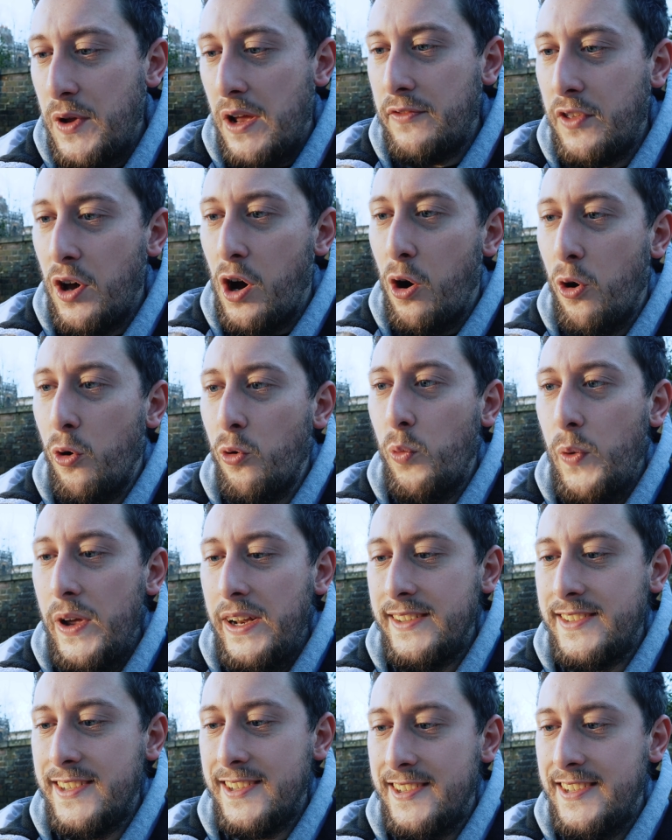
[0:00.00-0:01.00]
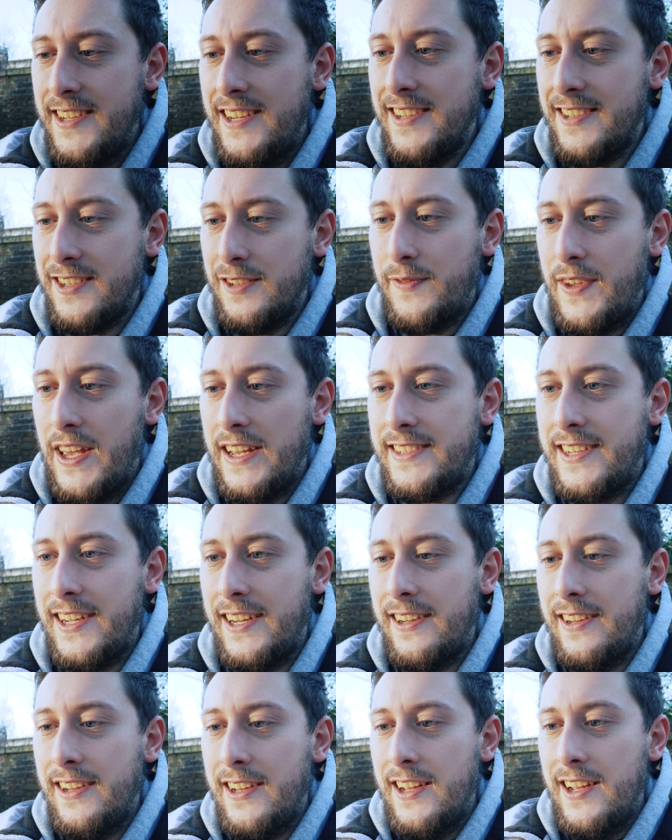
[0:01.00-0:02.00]
we have the whole winter season of
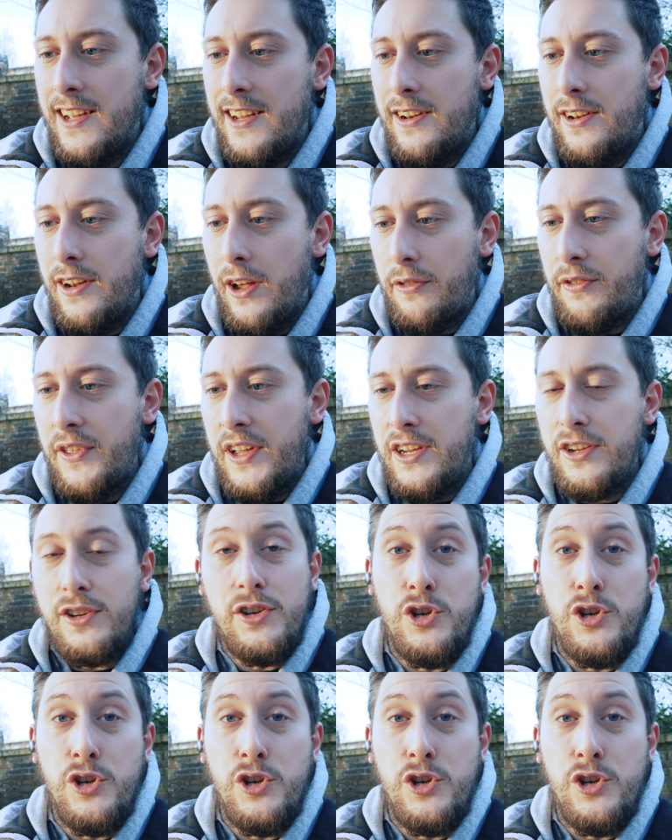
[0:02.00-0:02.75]
getting nothing